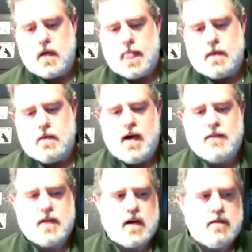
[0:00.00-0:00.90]
You
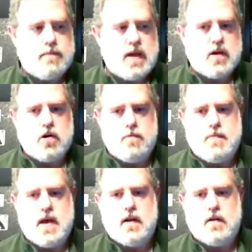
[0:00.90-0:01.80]
have to kind of be
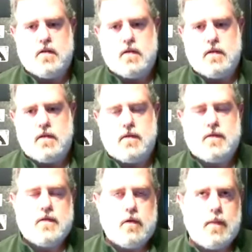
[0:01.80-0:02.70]
committed.
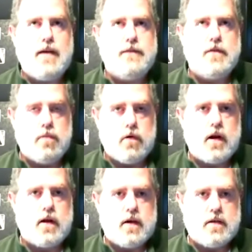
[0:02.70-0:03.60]
So my
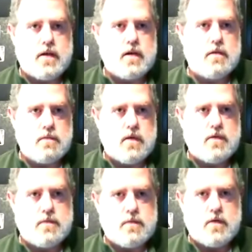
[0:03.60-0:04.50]
viewpoint, I think,
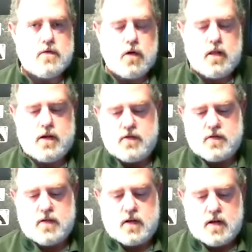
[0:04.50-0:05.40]
is really
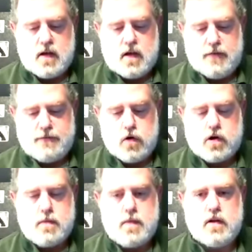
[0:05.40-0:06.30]
just that if you're
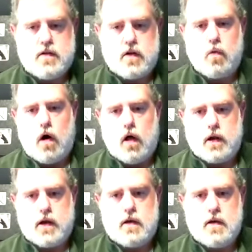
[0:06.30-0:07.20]
committed to
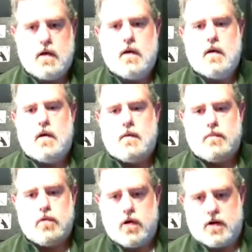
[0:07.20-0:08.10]
quality,
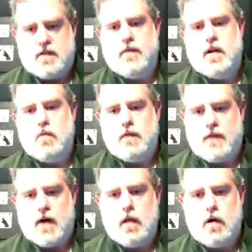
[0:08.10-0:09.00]
productivity will
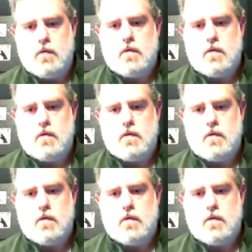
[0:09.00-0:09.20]
follow.